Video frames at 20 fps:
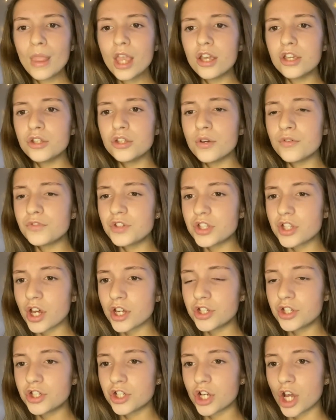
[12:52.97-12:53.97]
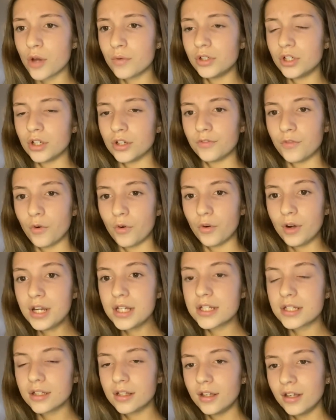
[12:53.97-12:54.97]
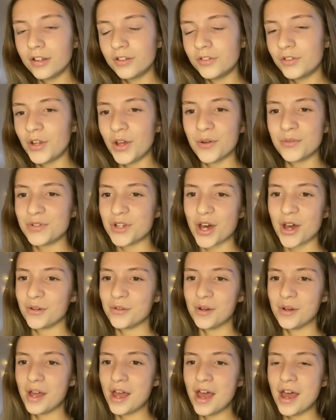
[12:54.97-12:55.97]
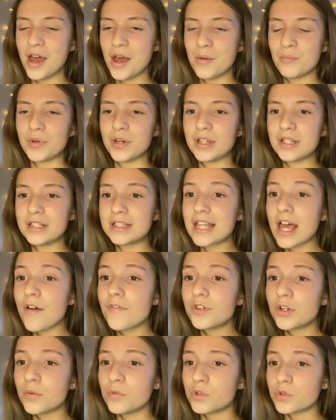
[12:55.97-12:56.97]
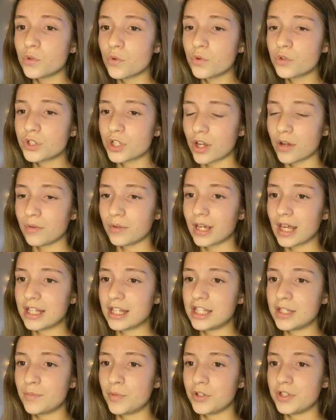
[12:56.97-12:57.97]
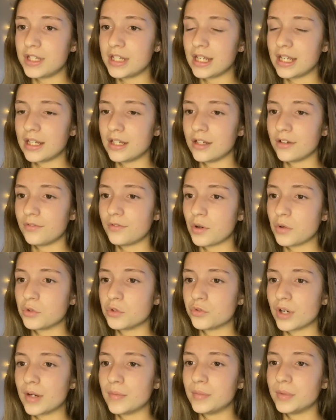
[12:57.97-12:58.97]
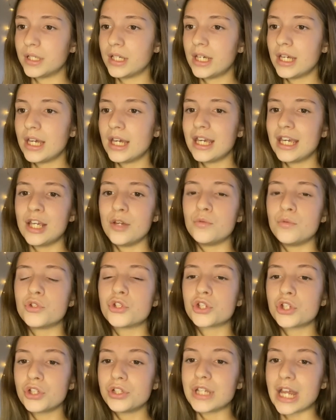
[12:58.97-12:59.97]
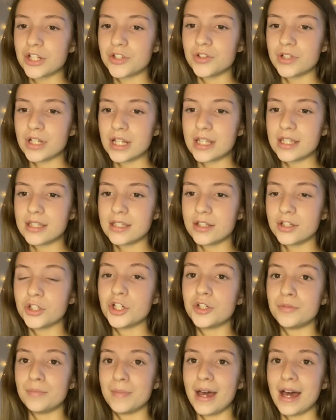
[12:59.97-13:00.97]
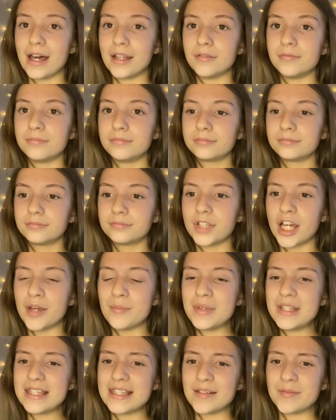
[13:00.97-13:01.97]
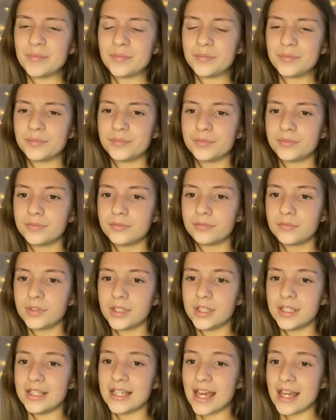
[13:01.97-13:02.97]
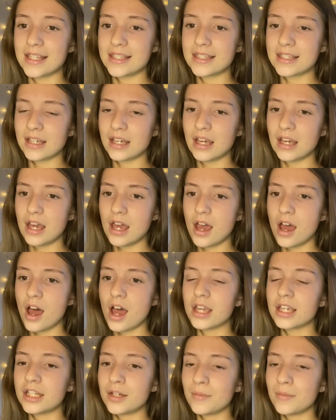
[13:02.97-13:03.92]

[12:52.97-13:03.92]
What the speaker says: You have decided to go and look for it? No, but Taverner was also against putting in a false rib. He was a good naturalist and a good man. I miss him. Yes, I can